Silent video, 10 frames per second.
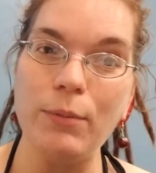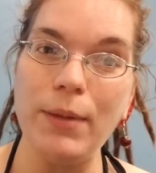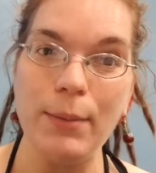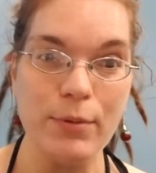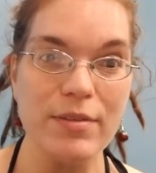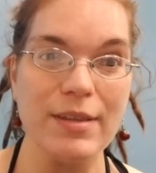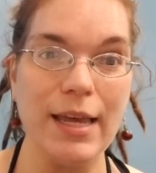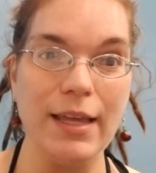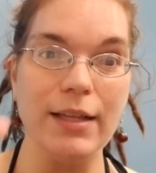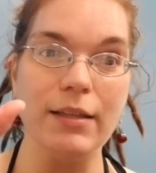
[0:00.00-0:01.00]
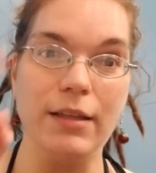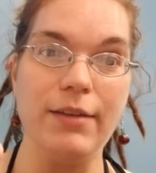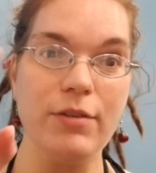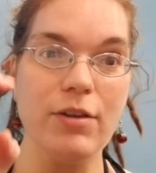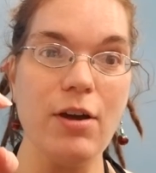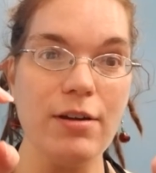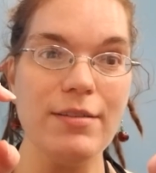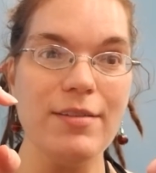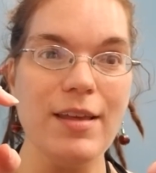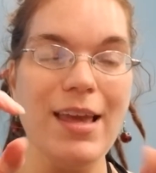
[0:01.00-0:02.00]
people say love
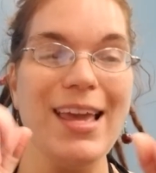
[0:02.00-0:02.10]
songs,